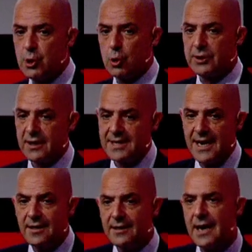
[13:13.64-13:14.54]
took the
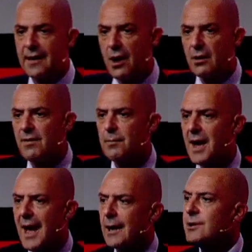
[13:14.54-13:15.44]
data they had gotten from
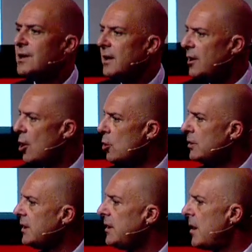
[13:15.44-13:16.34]
the hackers and
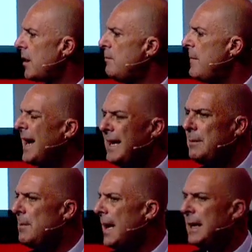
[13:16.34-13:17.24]
encoded it on
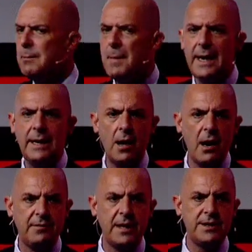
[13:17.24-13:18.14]
many, many, many
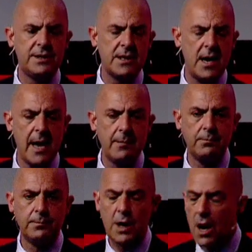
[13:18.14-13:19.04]
of these
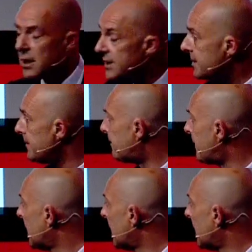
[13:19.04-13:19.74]
um, cards